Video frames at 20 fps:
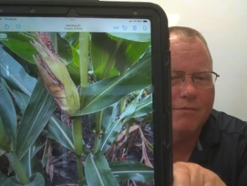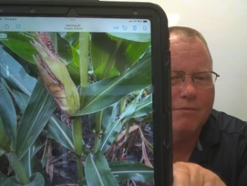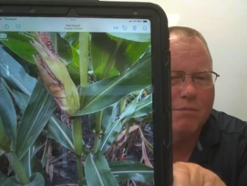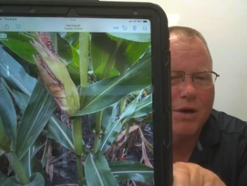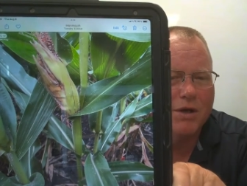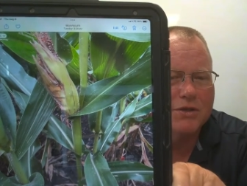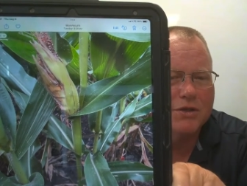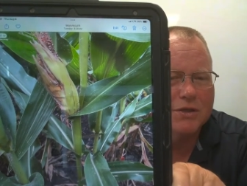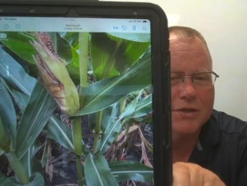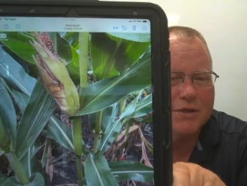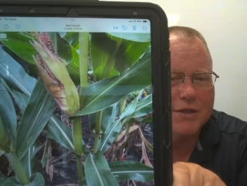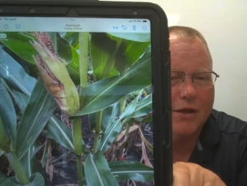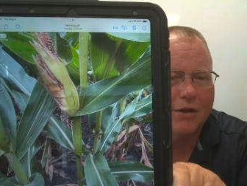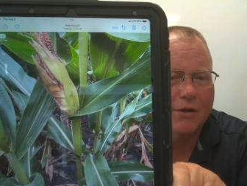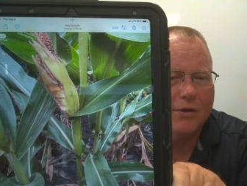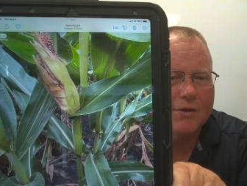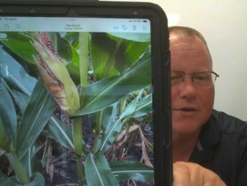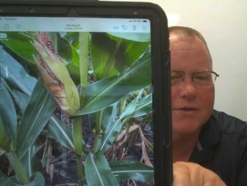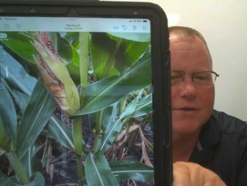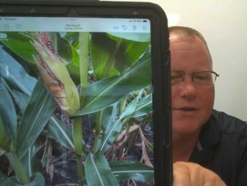bunch of
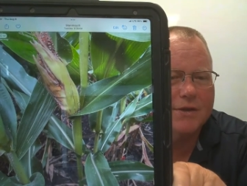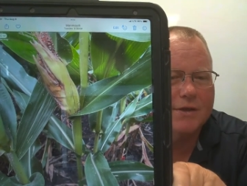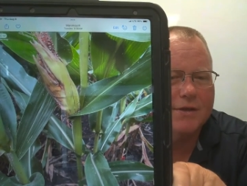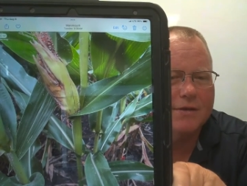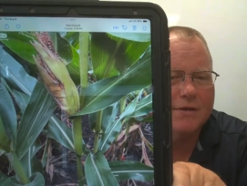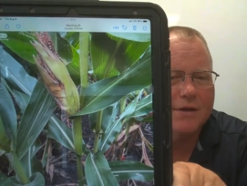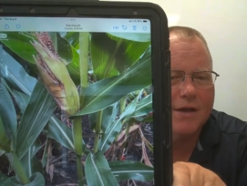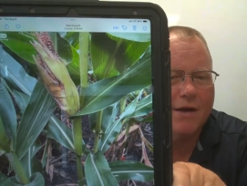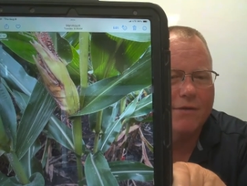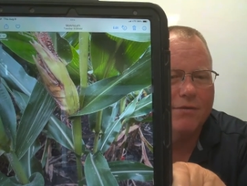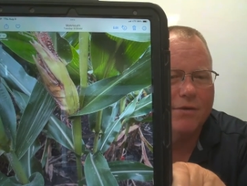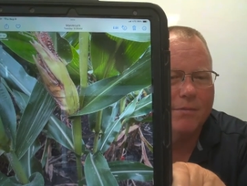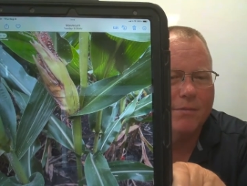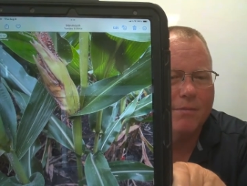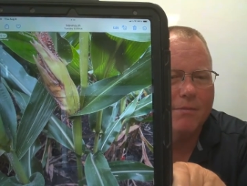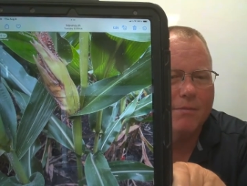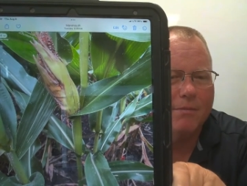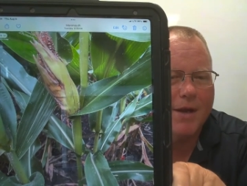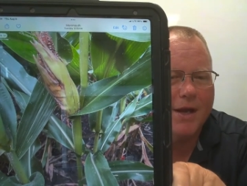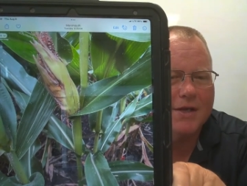tillers that
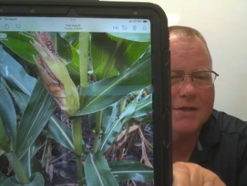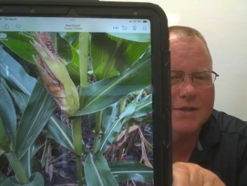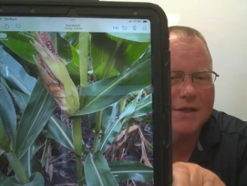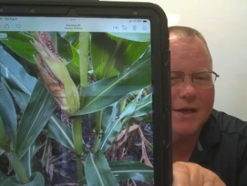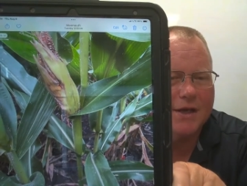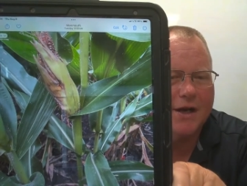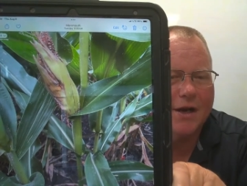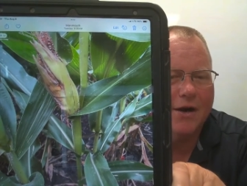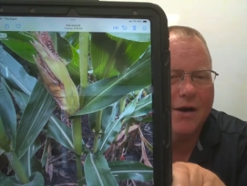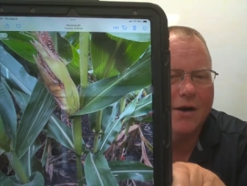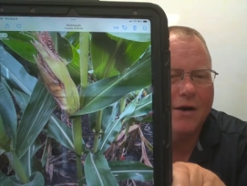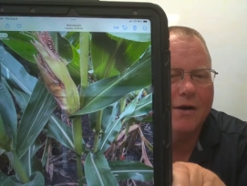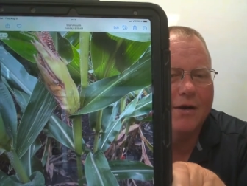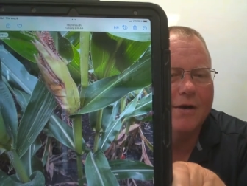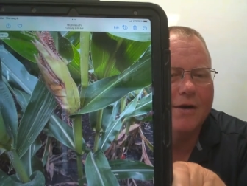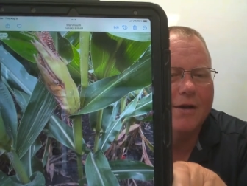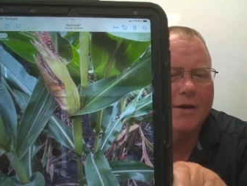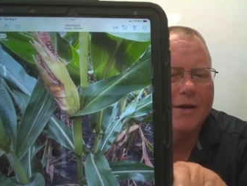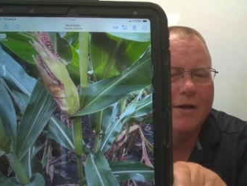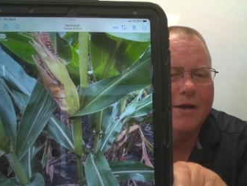never makes an ear.
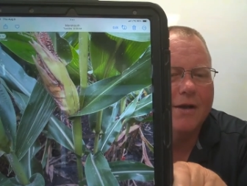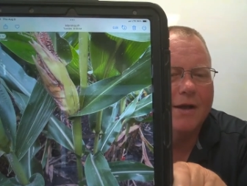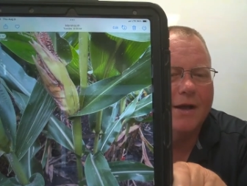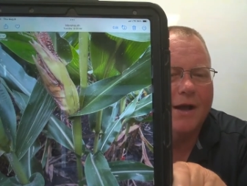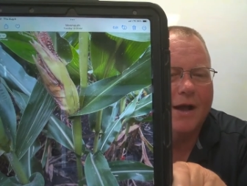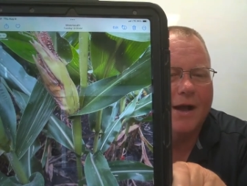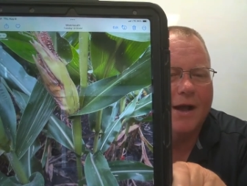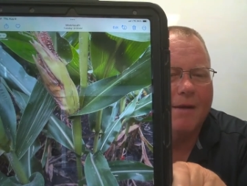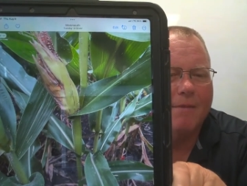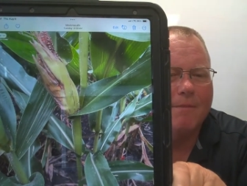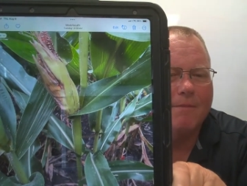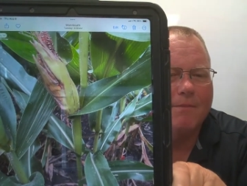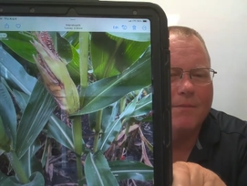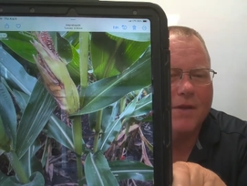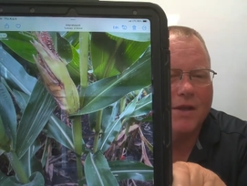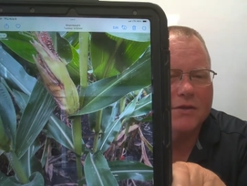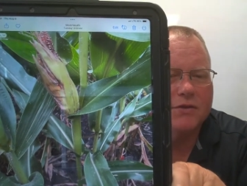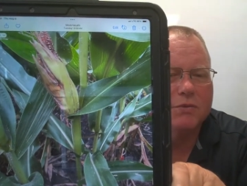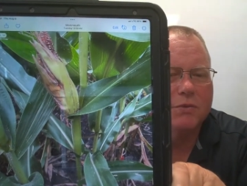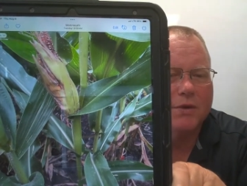
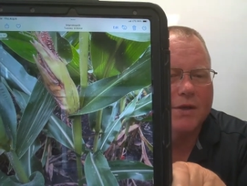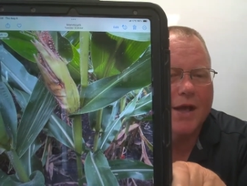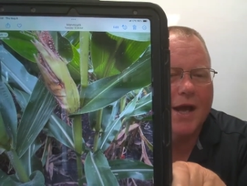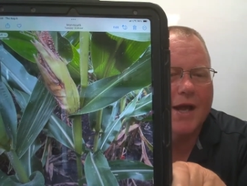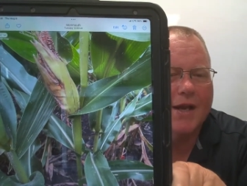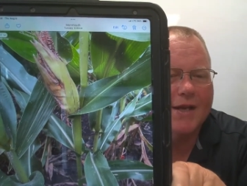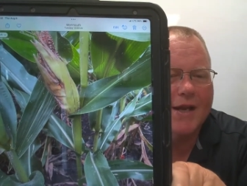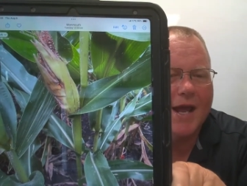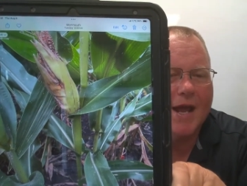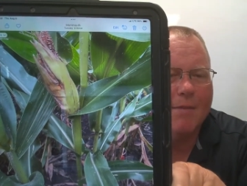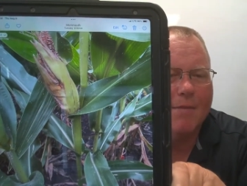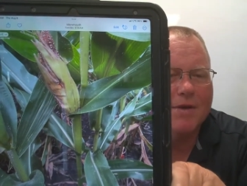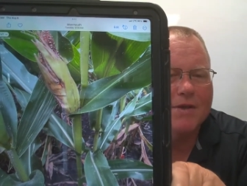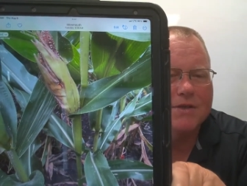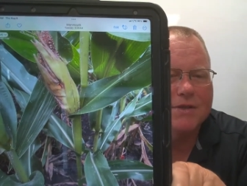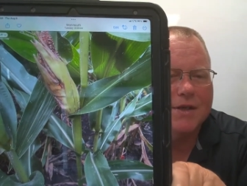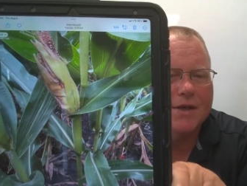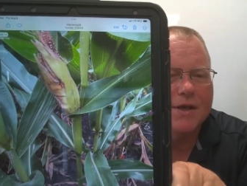This one got damaged